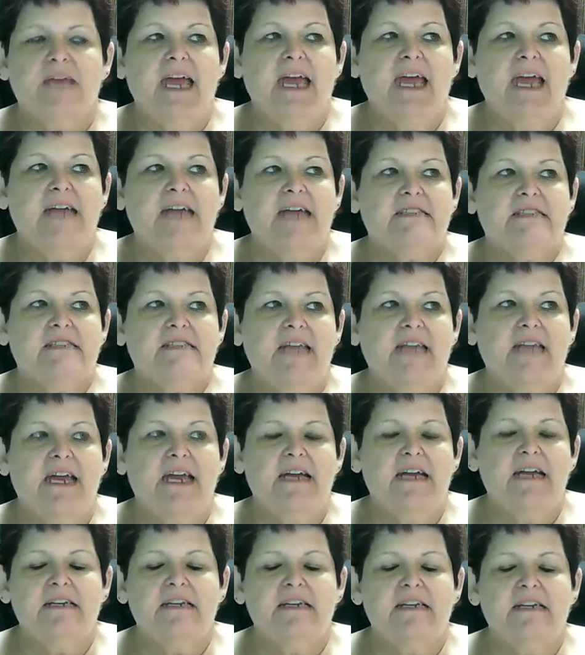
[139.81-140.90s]
CAT
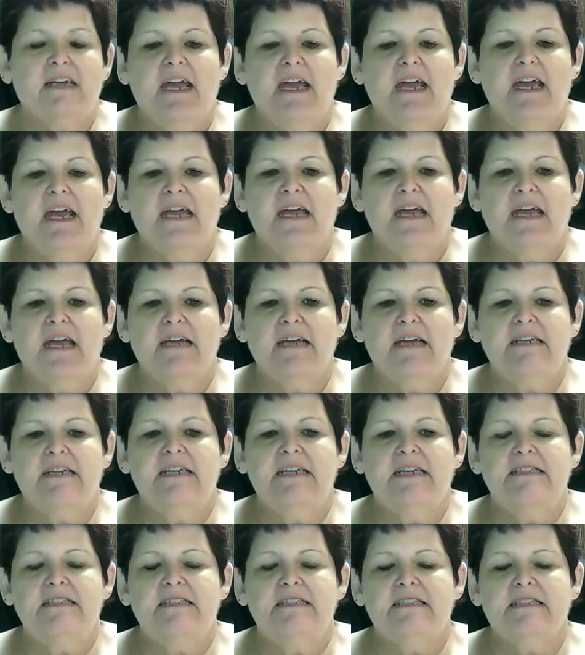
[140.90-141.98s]
scan, and
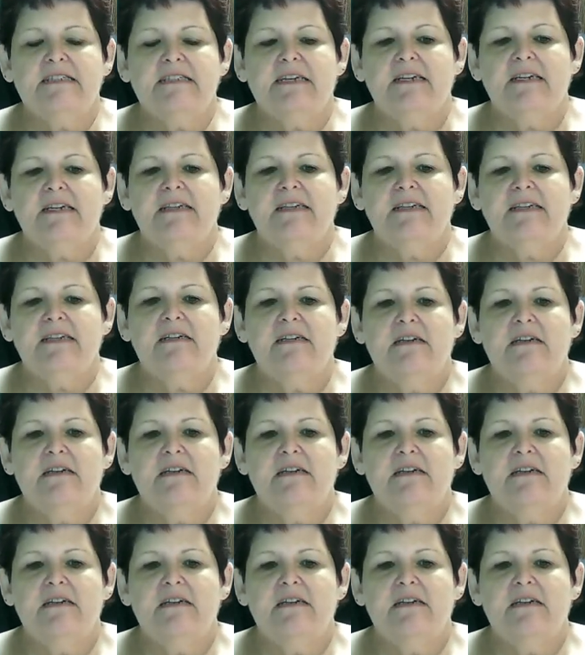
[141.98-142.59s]
he said